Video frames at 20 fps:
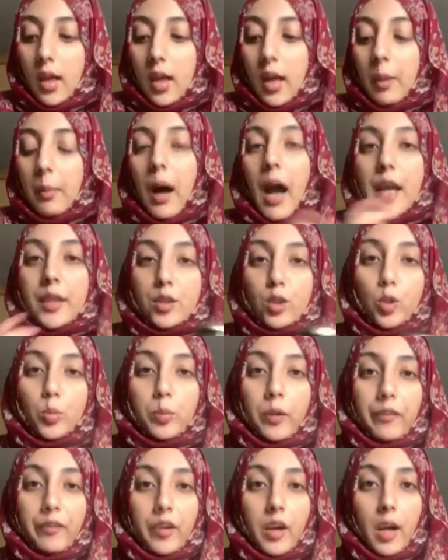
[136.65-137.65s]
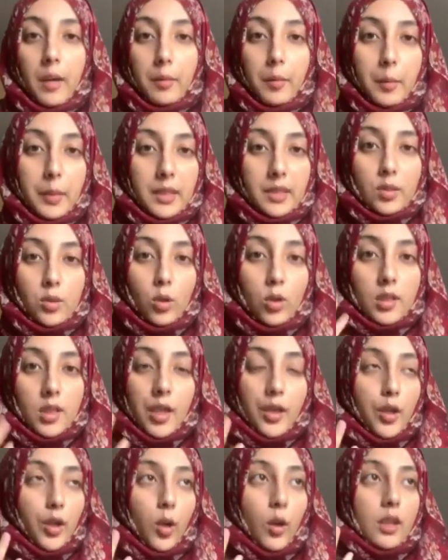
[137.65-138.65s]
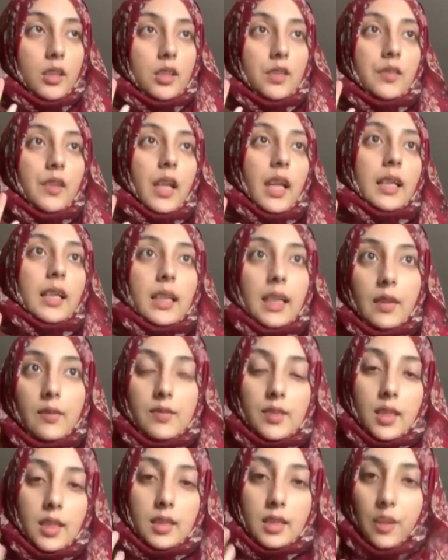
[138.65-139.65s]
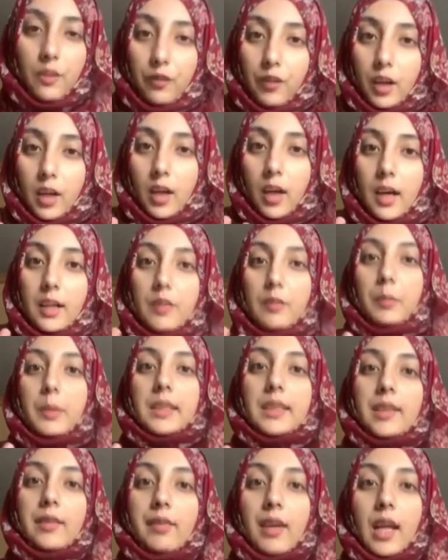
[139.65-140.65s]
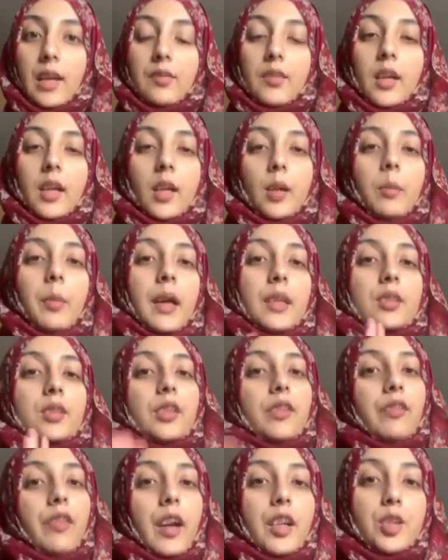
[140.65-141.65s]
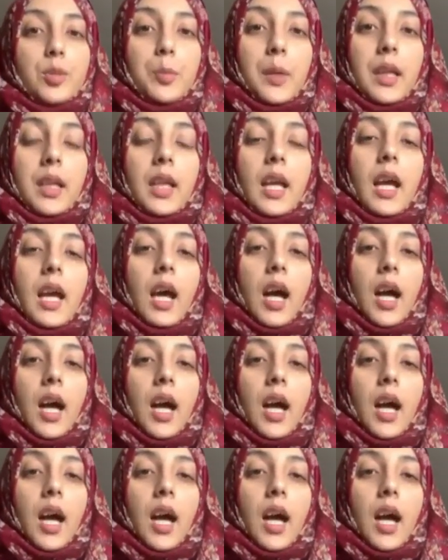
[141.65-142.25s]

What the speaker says: But I do prefer the mint sauce. I don't know, I just feel like it gives a different kind of minty flavour compared to the fresh mint.